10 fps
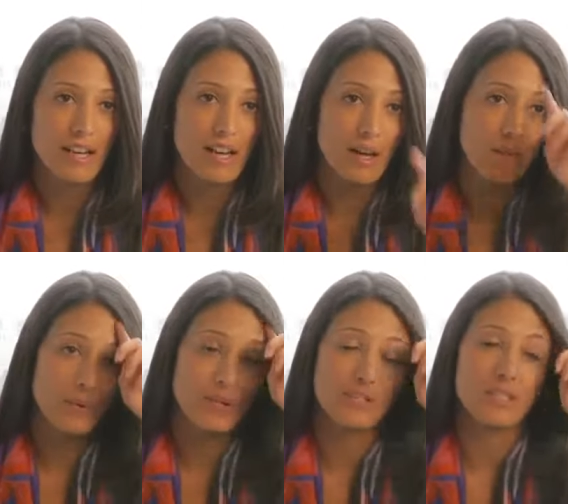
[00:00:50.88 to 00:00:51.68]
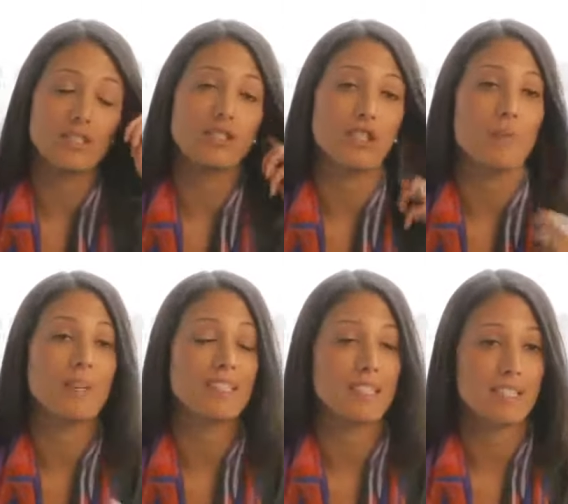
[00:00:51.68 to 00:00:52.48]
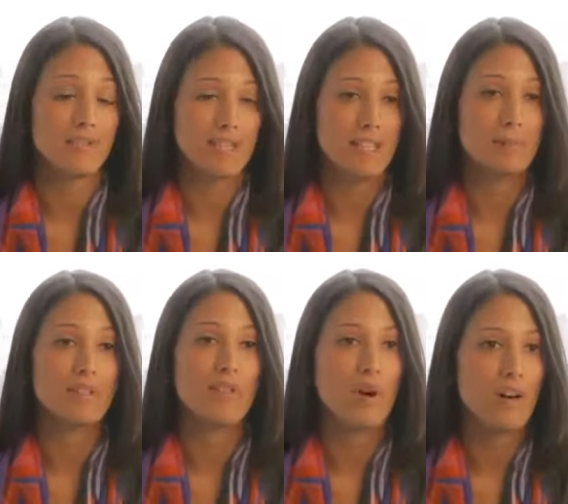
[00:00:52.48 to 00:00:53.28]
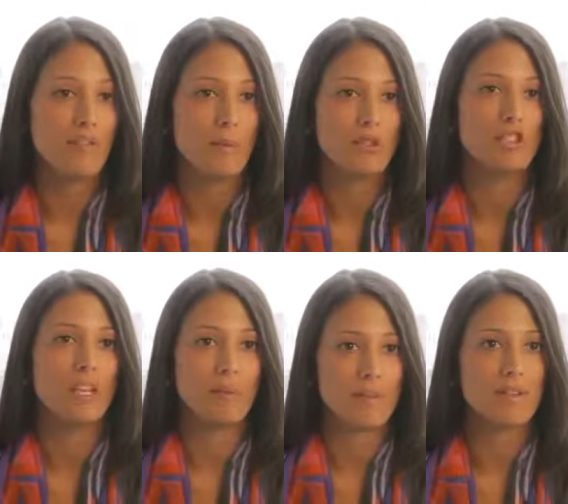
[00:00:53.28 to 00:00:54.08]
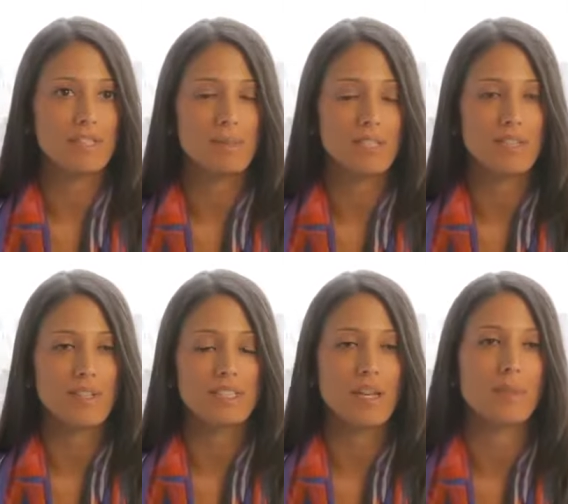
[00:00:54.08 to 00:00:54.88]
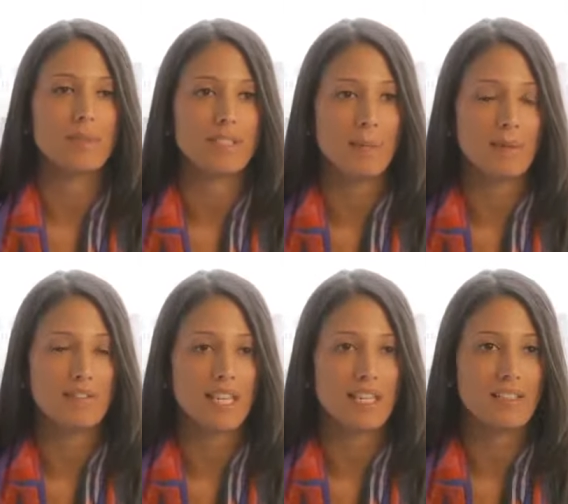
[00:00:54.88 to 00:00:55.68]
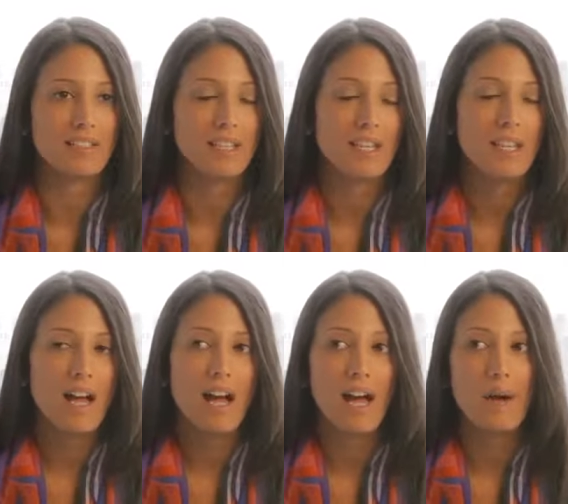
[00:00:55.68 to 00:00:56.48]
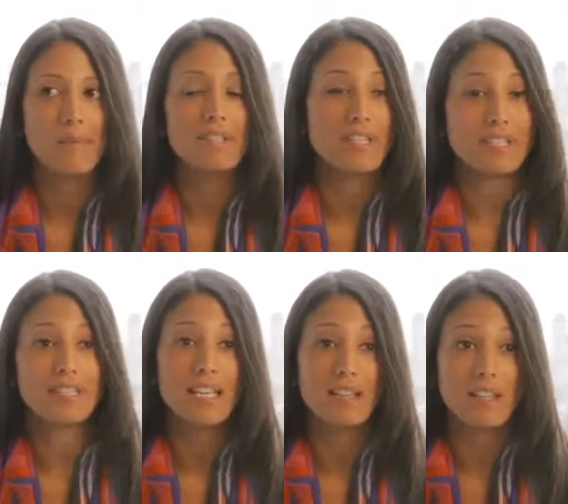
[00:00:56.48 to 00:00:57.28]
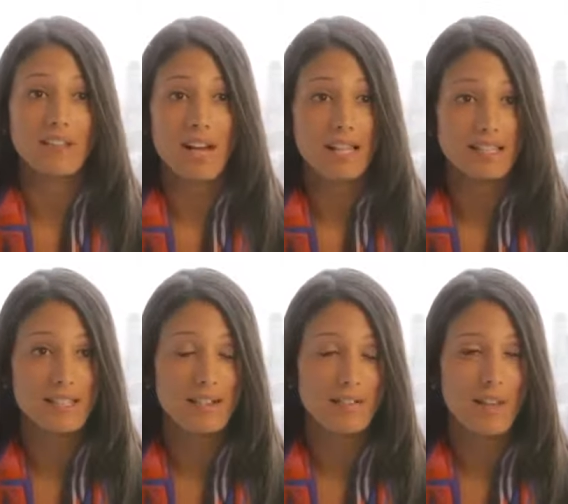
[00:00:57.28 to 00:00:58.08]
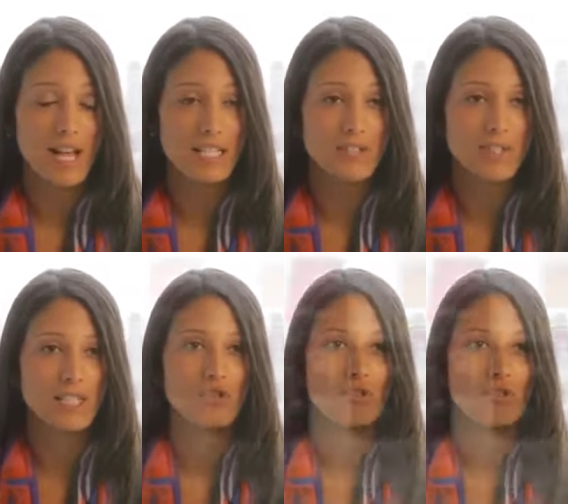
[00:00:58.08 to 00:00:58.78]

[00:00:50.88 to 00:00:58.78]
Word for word: Um, persons to start mixing different types of coffee, which enabled this specific type, type of taste. Um, to this day, the Lavazza philosophy is